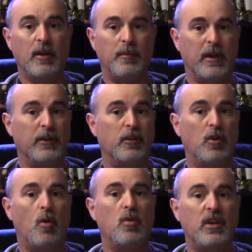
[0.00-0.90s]
But
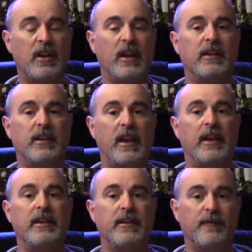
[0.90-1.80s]
don't connect
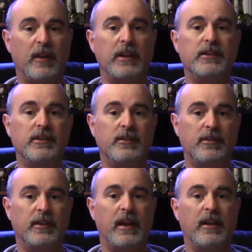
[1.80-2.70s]
any devices
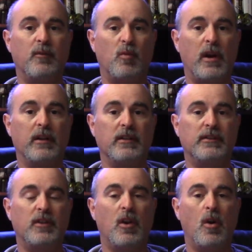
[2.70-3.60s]
to that
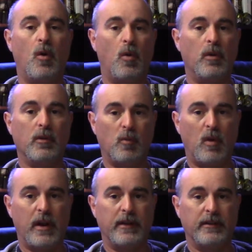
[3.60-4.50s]
wireless or
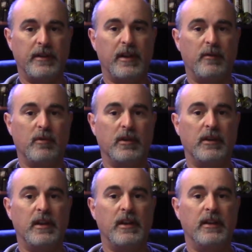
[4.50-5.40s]
wired
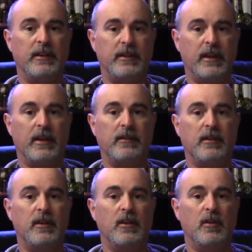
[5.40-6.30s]
network yet.
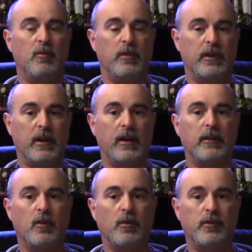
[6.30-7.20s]
We've got to
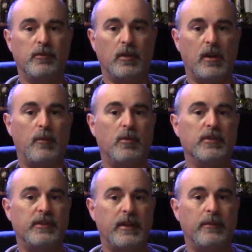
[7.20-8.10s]
go through a lot more
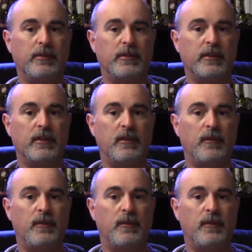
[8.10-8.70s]
steps still.